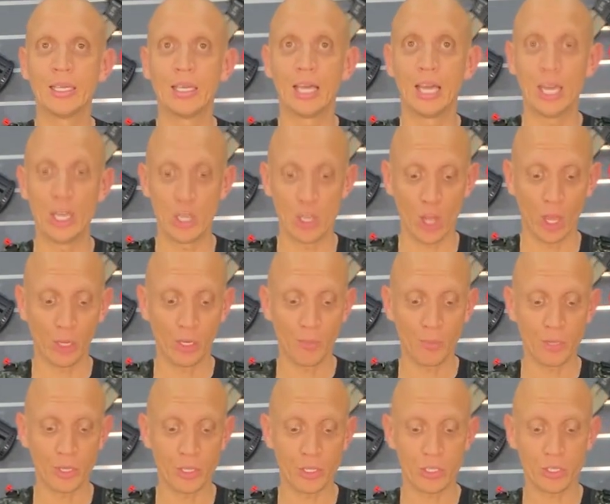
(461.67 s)
an
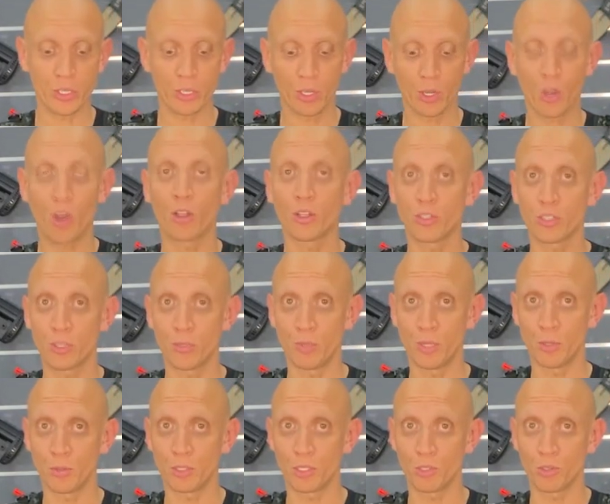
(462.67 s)
anonymous
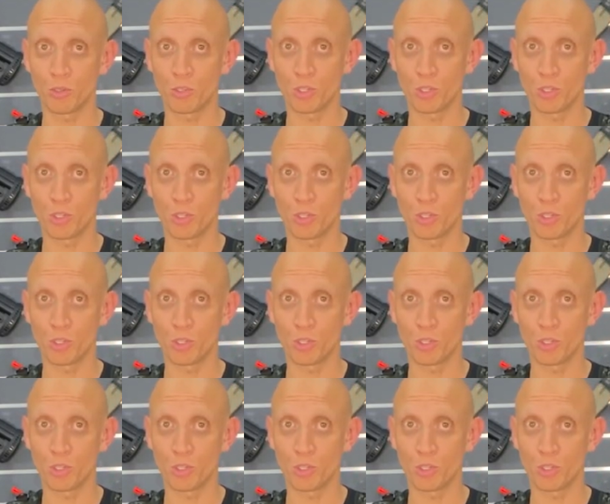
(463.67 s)
contributor to the